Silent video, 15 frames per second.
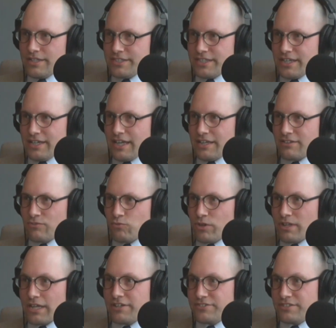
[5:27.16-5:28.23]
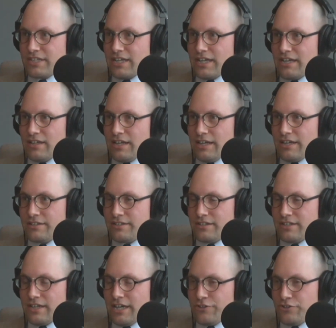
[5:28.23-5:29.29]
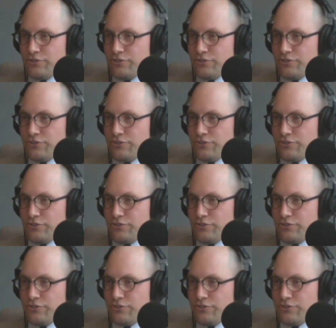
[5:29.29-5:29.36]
Yeah, well, because I do